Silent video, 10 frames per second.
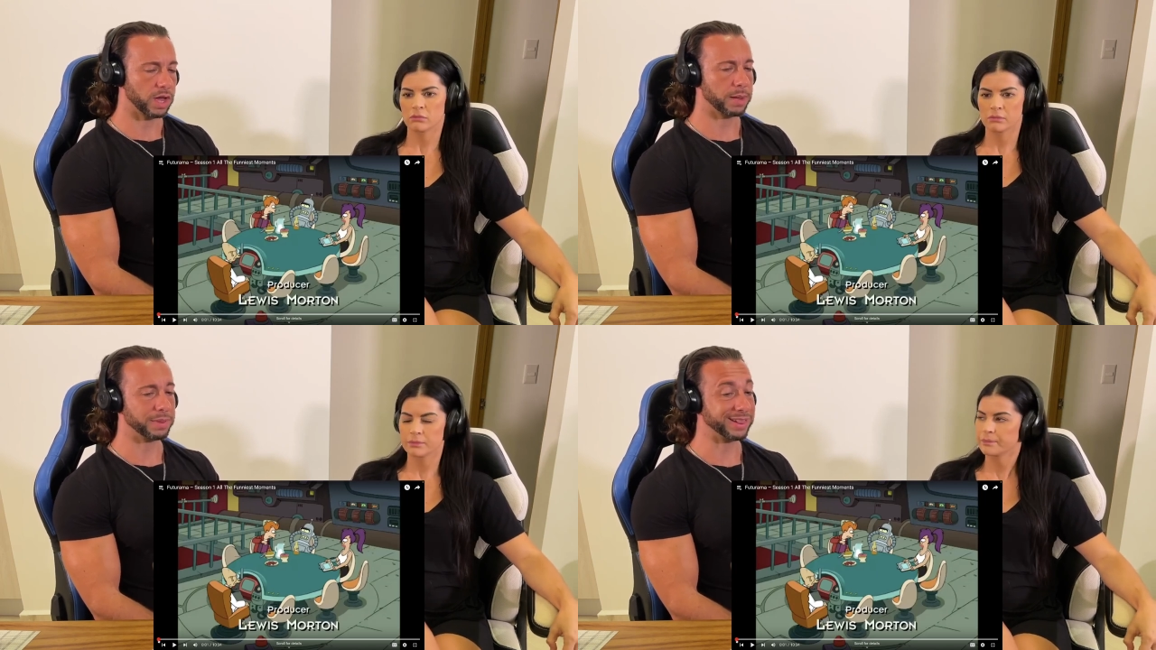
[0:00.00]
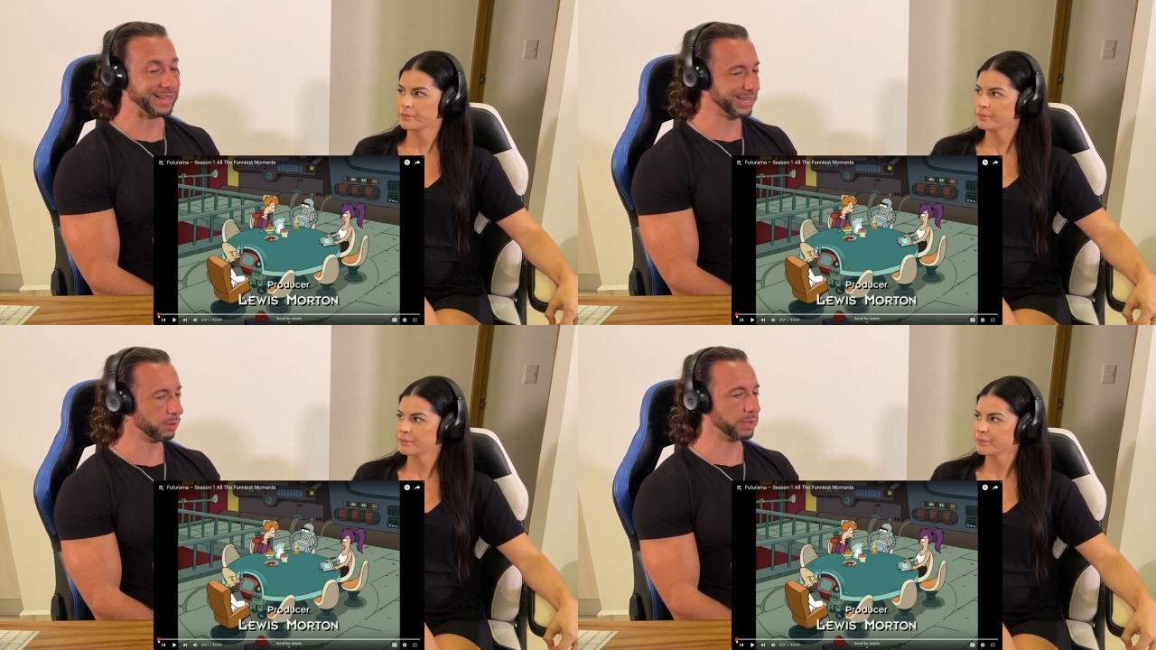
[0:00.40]
Speaker 1: yeah. I'm a
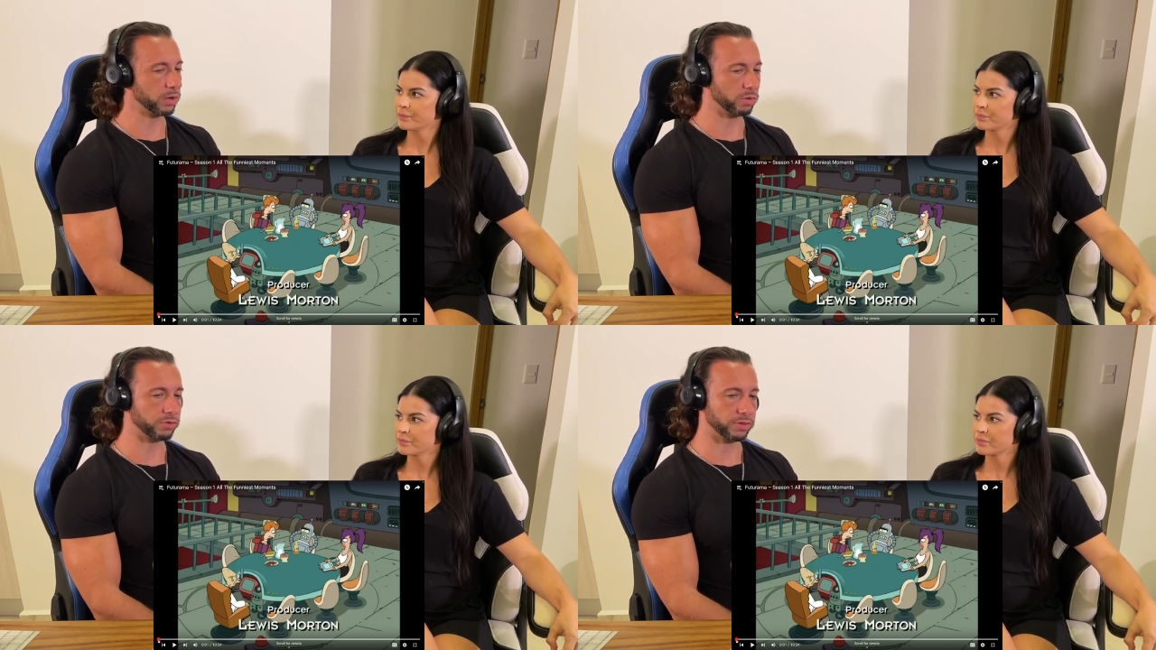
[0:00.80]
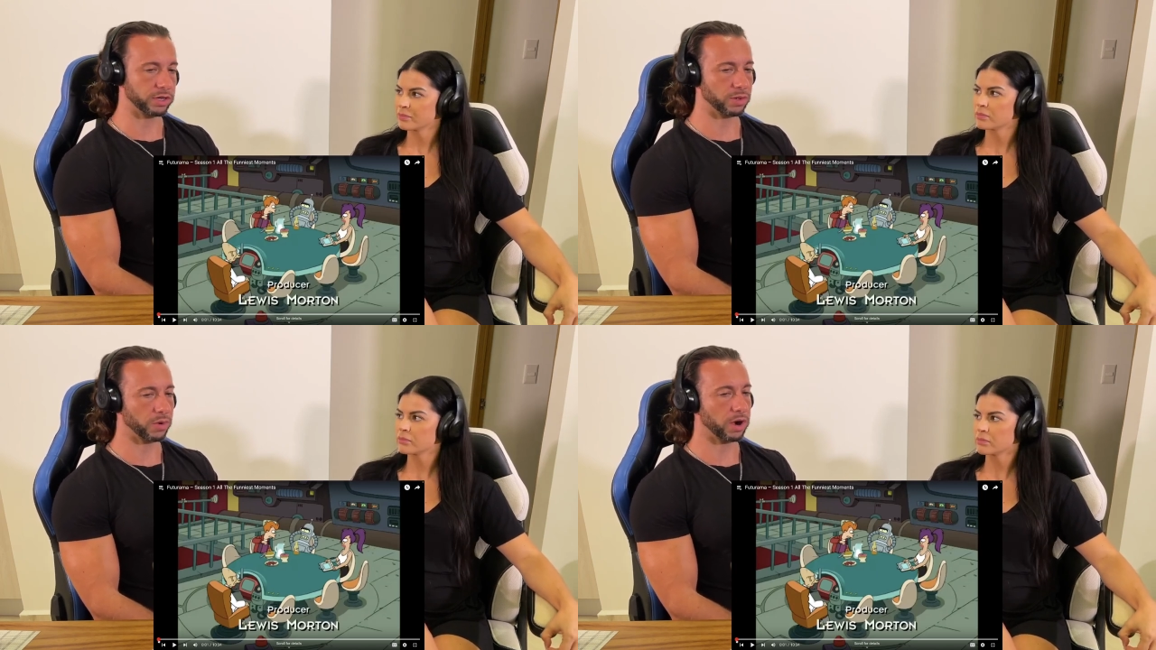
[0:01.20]
little bit older
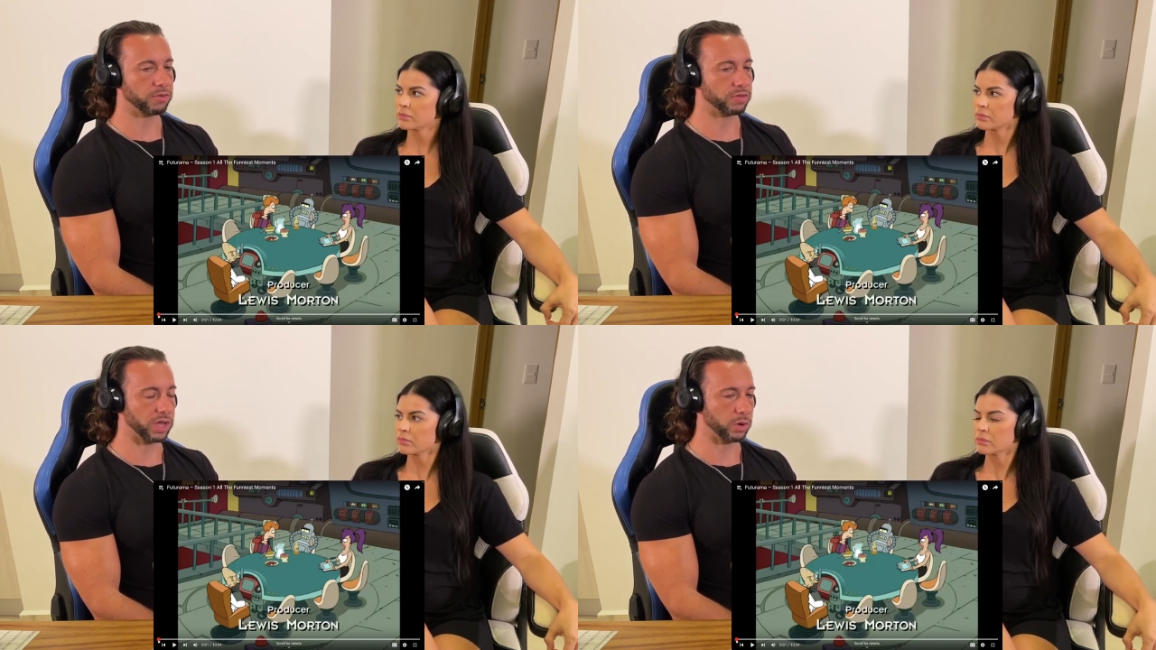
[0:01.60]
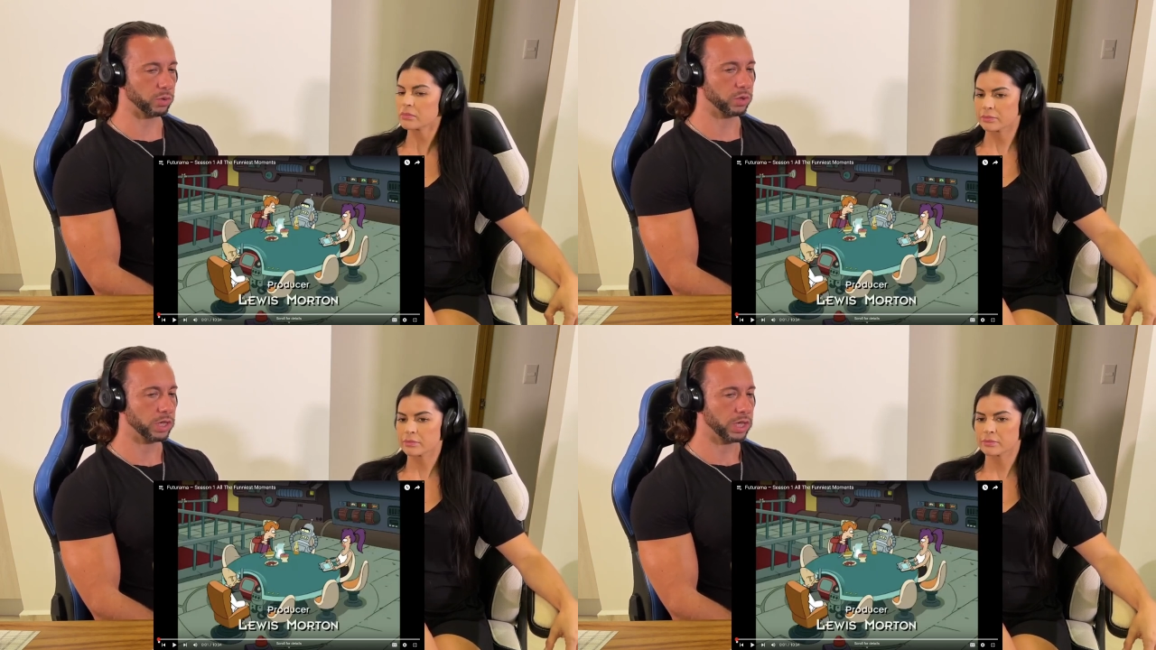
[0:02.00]
than you are,
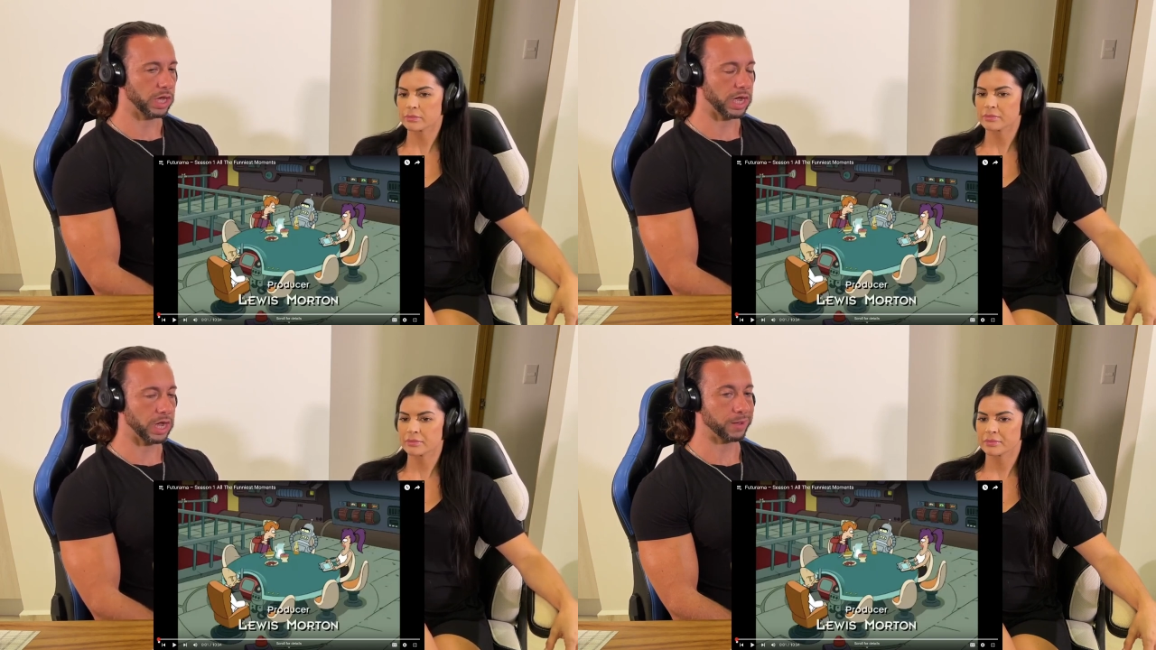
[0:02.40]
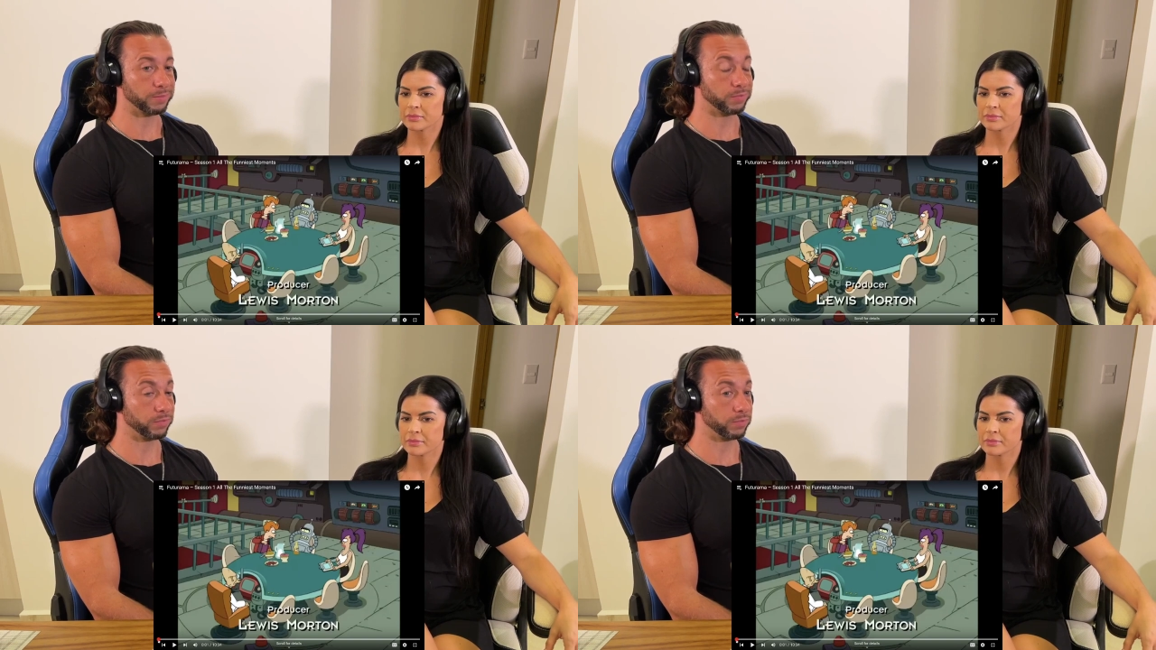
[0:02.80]
so
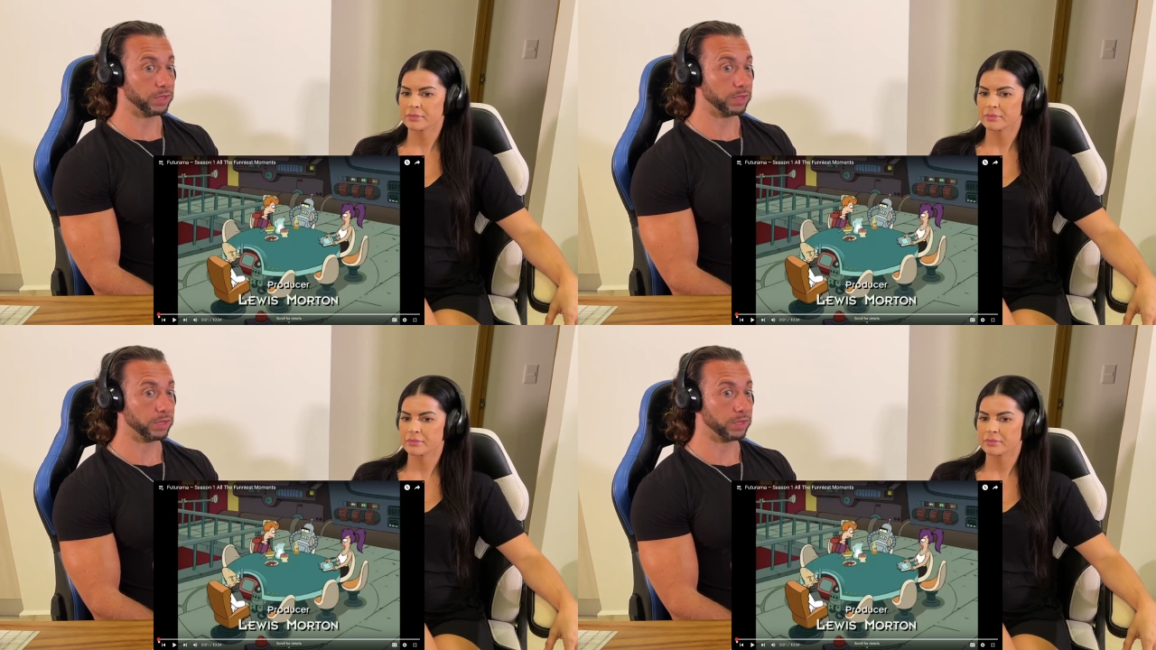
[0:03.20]
um,